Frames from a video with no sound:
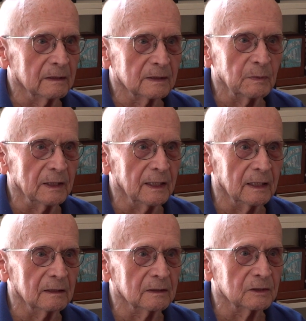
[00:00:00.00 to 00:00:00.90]
how to
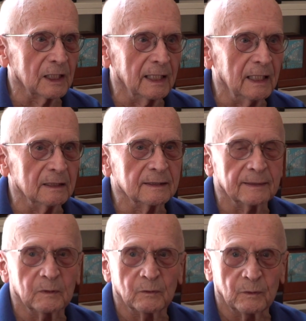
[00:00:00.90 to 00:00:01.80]
speak English. I
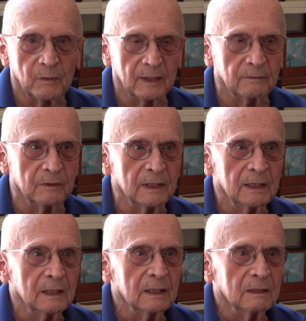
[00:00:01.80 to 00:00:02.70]
had some of them
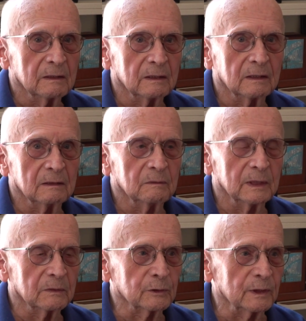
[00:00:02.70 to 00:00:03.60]
live
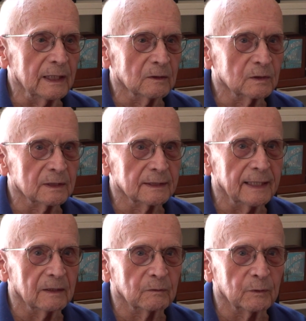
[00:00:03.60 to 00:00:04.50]
about 3
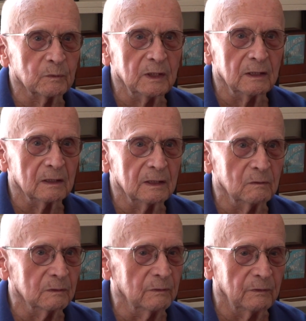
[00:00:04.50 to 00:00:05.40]
houses down from me,
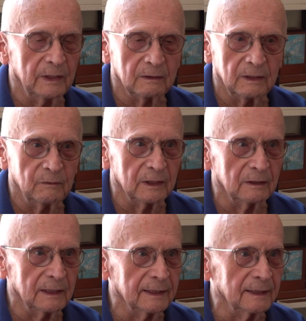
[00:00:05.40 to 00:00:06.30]
and they were very,
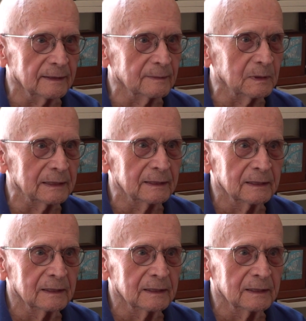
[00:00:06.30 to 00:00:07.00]
very nice. But